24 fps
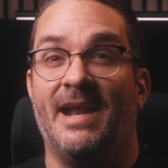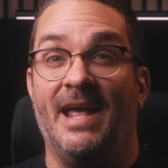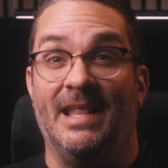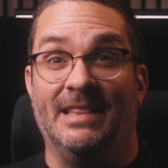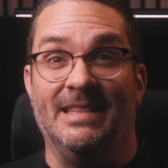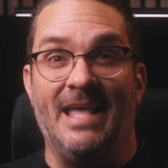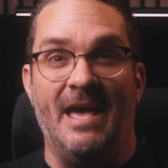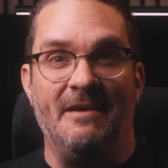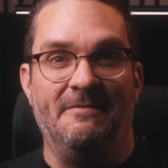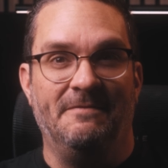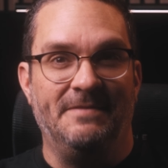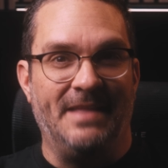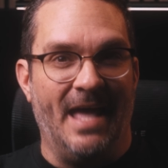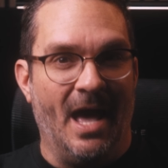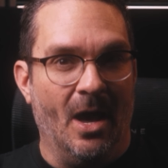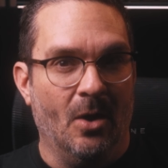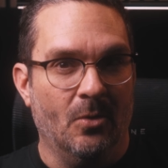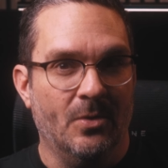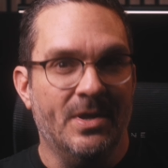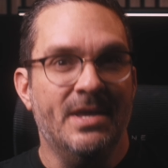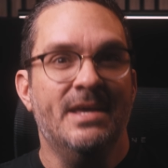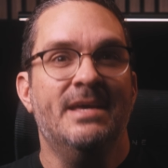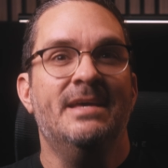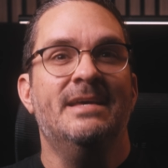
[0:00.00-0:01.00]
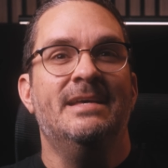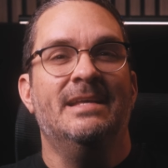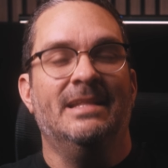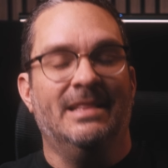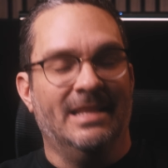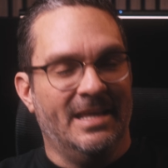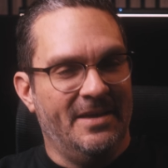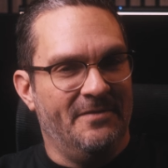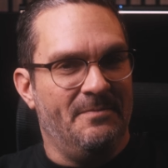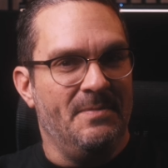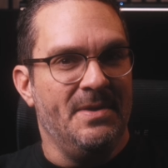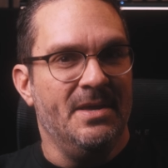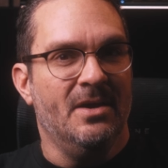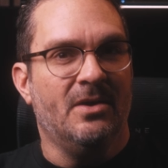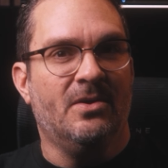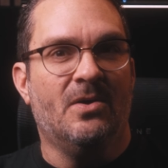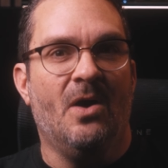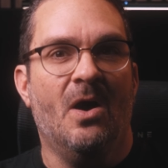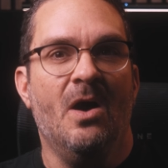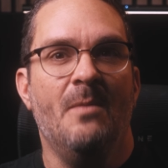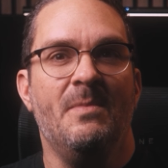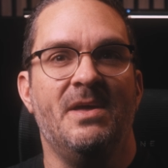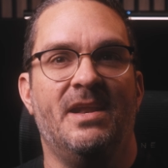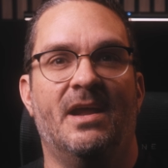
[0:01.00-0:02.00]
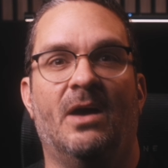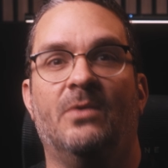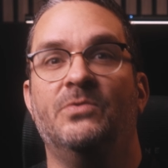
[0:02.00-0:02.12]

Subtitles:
I left out, leave me a comment.